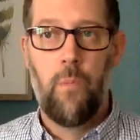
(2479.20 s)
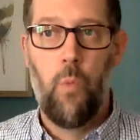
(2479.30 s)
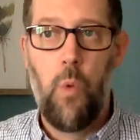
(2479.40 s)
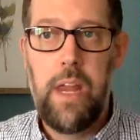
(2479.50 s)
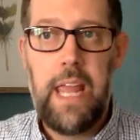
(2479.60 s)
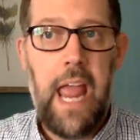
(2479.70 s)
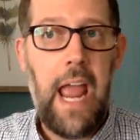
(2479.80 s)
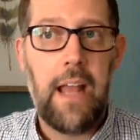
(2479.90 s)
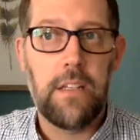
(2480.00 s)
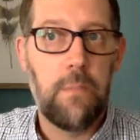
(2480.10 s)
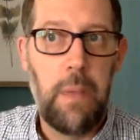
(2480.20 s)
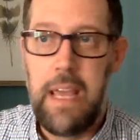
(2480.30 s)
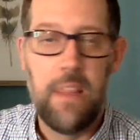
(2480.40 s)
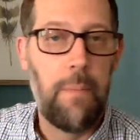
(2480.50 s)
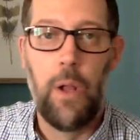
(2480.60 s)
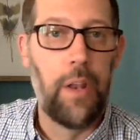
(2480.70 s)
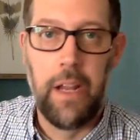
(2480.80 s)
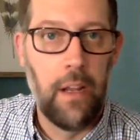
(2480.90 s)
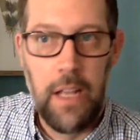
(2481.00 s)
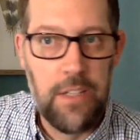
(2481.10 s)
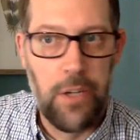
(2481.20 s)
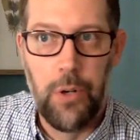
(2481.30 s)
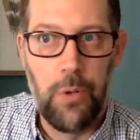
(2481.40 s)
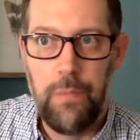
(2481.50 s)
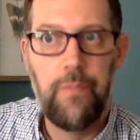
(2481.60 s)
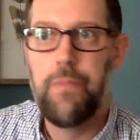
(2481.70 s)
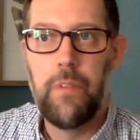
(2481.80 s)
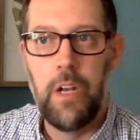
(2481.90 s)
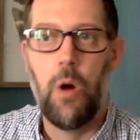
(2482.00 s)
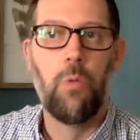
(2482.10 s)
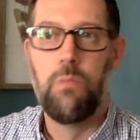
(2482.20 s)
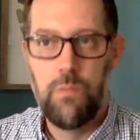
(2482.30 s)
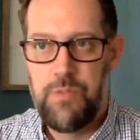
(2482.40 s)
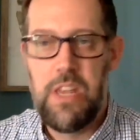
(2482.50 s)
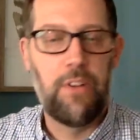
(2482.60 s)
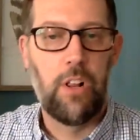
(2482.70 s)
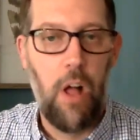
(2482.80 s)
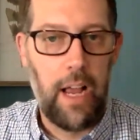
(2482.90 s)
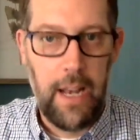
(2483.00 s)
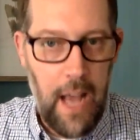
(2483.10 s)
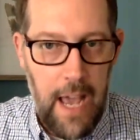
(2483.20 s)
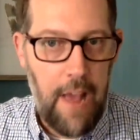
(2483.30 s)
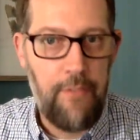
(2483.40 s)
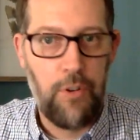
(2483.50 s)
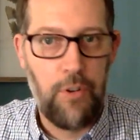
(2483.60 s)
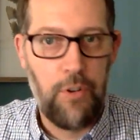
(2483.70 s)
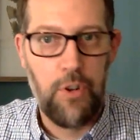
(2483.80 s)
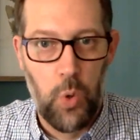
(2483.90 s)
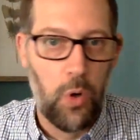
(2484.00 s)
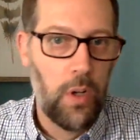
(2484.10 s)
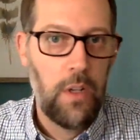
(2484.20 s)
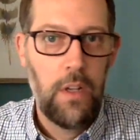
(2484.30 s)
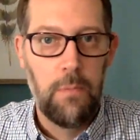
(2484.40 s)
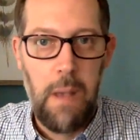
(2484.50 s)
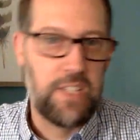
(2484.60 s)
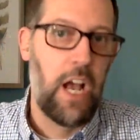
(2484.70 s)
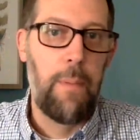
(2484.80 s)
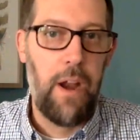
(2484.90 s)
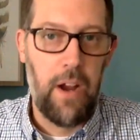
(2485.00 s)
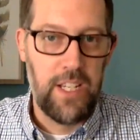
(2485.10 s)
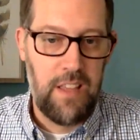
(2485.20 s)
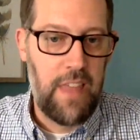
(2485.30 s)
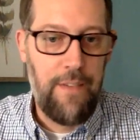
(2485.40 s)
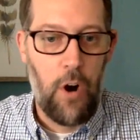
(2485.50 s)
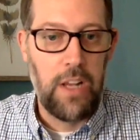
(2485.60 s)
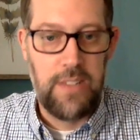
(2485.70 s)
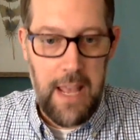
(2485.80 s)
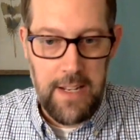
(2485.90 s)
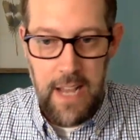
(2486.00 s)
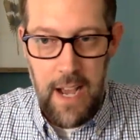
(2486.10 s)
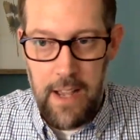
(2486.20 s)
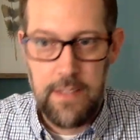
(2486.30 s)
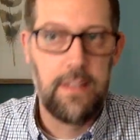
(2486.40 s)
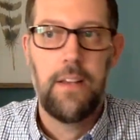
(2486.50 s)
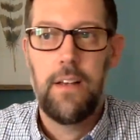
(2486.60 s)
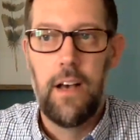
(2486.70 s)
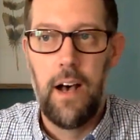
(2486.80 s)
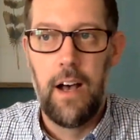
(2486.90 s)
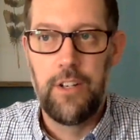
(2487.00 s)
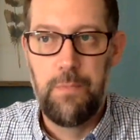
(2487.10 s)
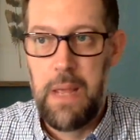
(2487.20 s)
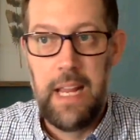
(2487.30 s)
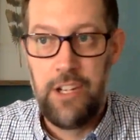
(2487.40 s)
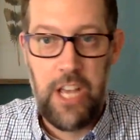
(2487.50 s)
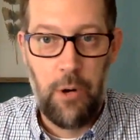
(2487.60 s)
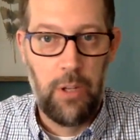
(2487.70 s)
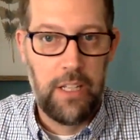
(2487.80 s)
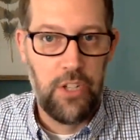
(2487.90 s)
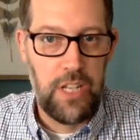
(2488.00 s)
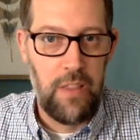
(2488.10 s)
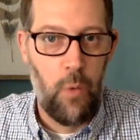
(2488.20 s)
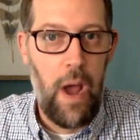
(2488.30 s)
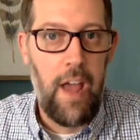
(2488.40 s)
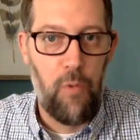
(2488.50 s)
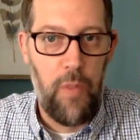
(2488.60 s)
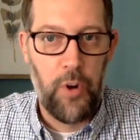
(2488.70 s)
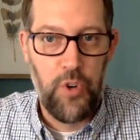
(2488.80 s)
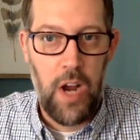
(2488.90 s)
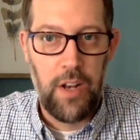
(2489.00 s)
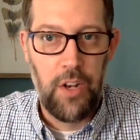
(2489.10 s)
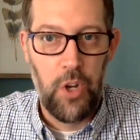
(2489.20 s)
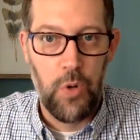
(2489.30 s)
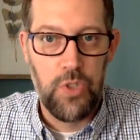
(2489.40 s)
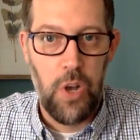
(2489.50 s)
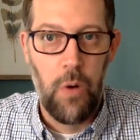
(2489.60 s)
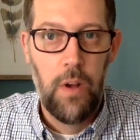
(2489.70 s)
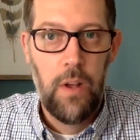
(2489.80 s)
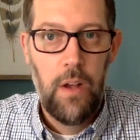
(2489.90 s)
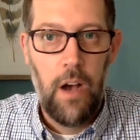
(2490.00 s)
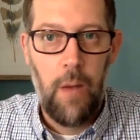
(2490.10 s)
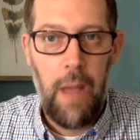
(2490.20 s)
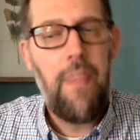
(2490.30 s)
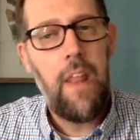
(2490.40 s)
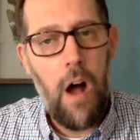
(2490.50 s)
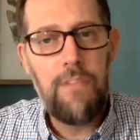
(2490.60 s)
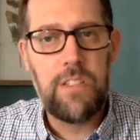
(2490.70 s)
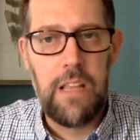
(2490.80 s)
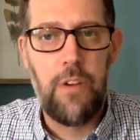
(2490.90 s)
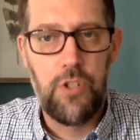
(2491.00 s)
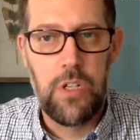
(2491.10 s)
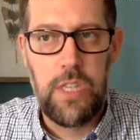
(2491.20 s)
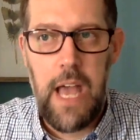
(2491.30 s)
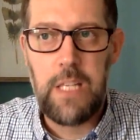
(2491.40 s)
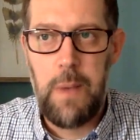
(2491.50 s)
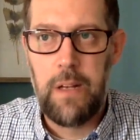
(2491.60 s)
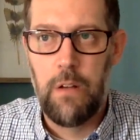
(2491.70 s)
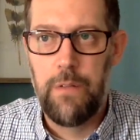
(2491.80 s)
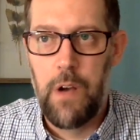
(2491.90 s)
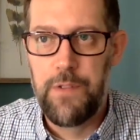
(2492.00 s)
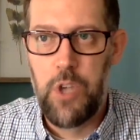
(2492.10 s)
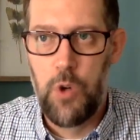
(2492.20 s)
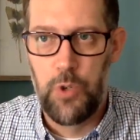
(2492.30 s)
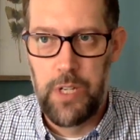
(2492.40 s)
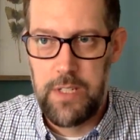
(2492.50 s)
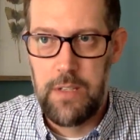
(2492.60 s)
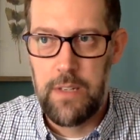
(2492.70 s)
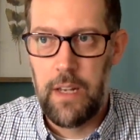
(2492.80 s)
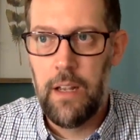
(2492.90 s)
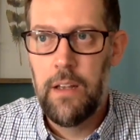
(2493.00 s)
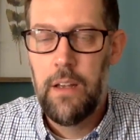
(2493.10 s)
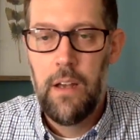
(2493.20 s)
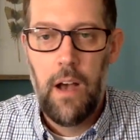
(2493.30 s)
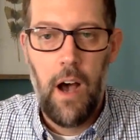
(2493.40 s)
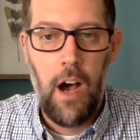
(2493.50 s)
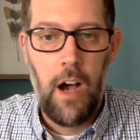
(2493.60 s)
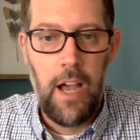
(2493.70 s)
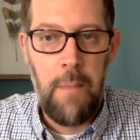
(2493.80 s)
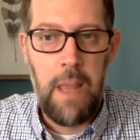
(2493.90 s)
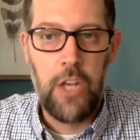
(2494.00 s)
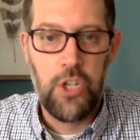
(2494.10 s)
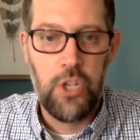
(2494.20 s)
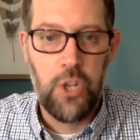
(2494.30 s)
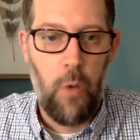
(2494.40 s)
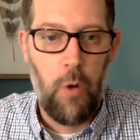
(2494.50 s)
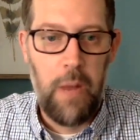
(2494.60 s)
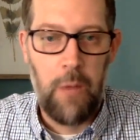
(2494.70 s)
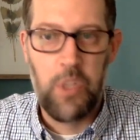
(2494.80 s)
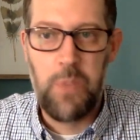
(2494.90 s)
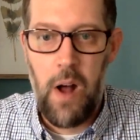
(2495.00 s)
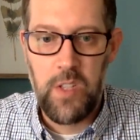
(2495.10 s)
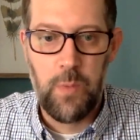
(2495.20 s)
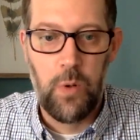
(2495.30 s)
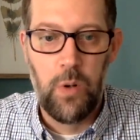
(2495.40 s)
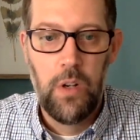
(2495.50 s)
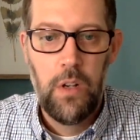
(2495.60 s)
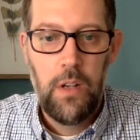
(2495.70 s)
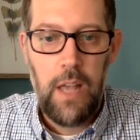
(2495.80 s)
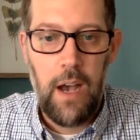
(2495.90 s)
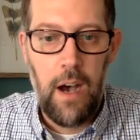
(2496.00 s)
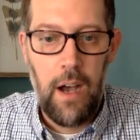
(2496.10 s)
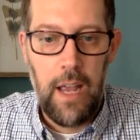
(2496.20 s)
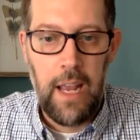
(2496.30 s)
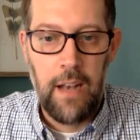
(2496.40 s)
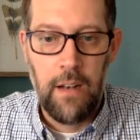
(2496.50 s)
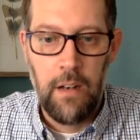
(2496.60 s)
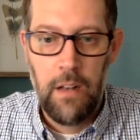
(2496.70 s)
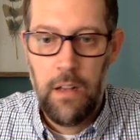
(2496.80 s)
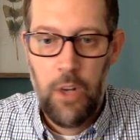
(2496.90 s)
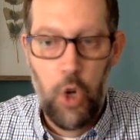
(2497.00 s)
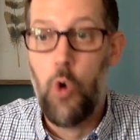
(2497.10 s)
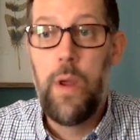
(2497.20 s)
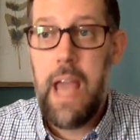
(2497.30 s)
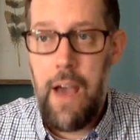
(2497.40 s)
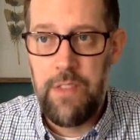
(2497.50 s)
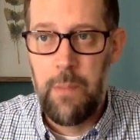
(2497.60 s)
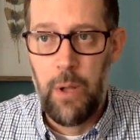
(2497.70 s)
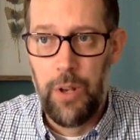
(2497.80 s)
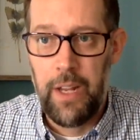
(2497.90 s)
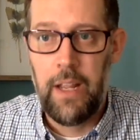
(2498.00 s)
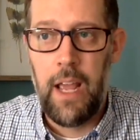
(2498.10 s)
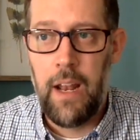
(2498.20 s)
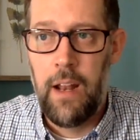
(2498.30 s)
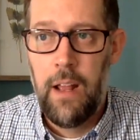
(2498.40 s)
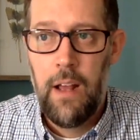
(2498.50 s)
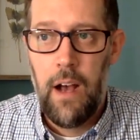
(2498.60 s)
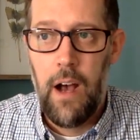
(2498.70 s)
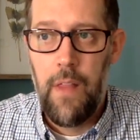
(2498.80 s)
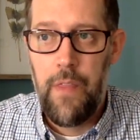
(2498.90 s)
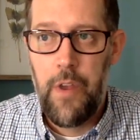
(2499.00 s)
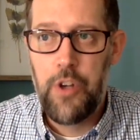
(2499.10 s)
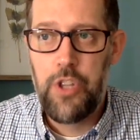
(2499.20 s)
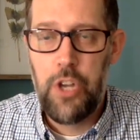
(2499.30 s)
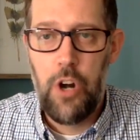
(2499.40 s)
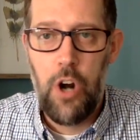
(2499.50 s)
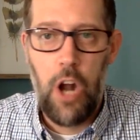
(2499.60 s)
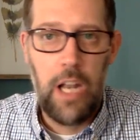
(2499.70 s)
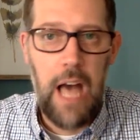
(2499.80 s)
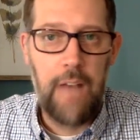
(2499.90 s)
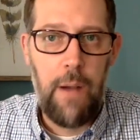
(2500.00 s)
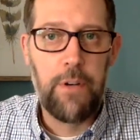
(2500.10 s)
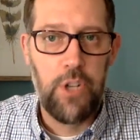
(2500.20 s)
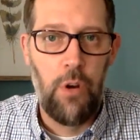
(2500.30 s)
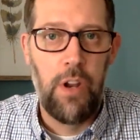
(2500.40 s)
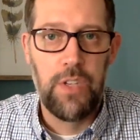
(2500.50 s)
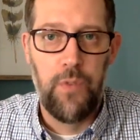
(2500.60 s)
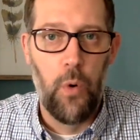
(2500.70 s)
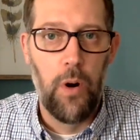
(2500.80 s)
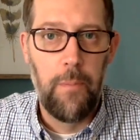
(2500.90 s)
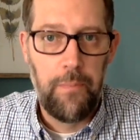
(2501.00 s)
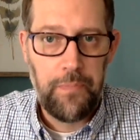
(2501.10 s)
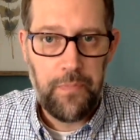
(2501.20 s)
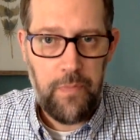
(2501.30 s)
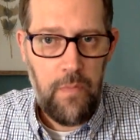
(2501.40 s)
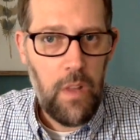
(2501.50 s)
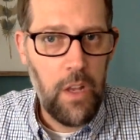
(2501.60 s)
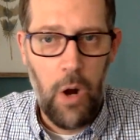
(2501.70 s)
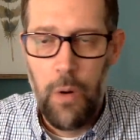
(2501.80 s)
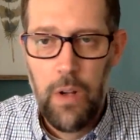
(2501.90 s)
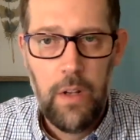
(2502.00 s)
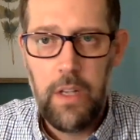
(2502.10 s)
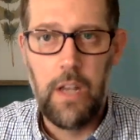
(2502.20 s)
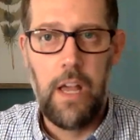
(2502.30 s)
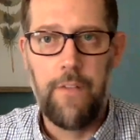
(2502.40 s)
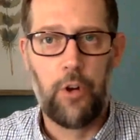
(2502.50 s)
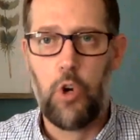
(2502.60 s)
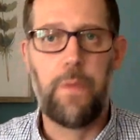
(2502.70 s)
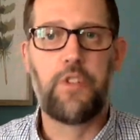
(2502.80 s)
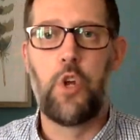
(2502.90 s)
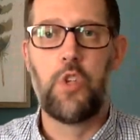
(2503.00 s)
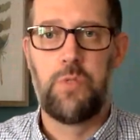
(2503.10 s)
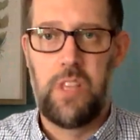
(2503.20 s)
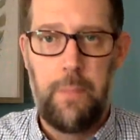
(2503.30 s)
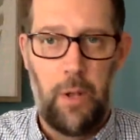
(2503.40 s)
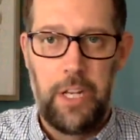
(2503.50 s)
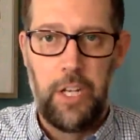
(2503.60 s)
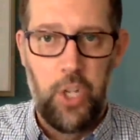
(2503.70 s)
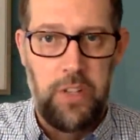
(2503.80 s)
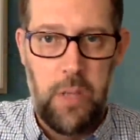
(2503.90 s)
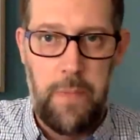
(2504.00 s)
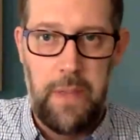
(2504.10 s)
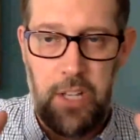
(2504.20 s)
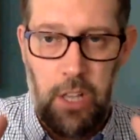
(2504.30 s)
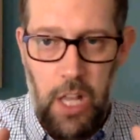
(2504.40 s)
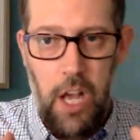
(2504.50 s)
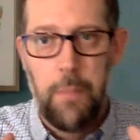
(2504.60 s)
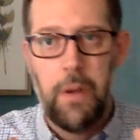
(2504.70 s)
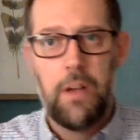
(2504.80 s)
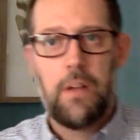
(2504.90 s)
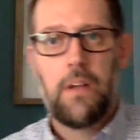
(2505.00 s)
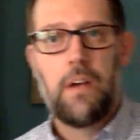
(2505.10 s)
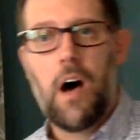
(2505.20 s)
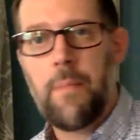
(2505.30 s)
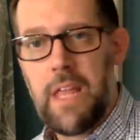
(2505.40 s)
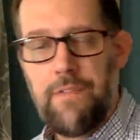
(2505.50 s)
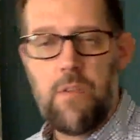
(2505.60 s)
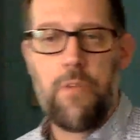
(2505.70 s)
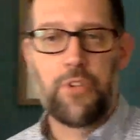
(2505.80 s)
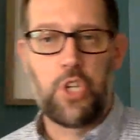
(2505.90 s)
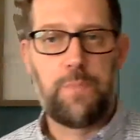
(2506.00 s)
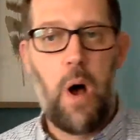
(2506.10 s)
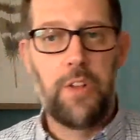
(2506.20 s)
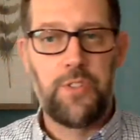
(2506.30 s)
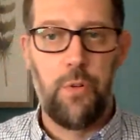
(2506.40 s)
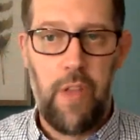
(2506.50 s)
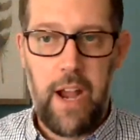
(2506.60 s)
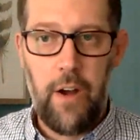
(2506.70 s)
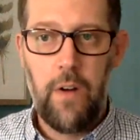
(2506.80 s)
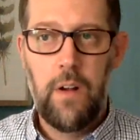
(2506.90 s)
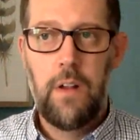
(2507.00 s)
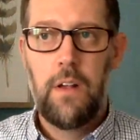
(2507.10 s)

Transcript: we can't be in the building until 7 o'clock at night after school, messing up areas that they've already sanitized, being generally just in the way of what they're trying to do. So, and then obviously there's just the aspect of social distancing and making sure that we're being responsible in who we have in the building. And there are a lot of opportunities for, if a group of students was in the building doing something as a club, even though there's a sponsor there,